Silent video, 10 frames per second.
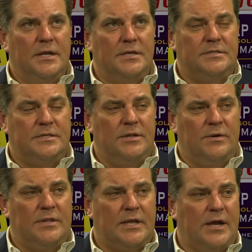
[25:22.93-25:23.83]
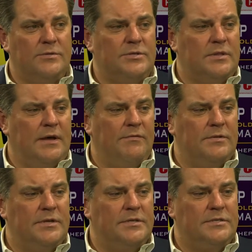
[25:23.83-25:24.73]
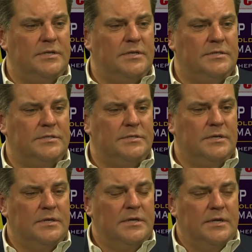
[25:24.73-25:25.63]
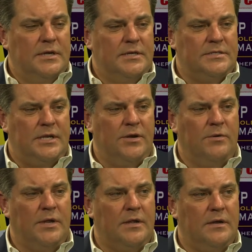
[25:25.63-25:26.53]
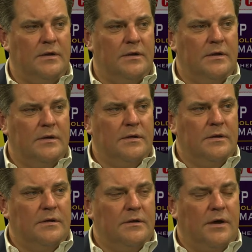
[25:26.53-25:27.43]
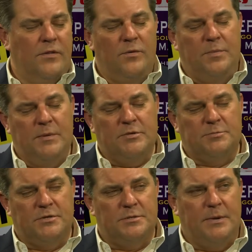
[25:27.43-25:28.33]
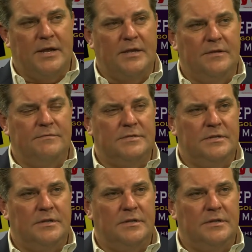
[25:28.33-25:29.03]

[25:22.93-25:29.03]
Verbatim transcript: is you know, at the council level, is is, is hearing other people's perspectives and,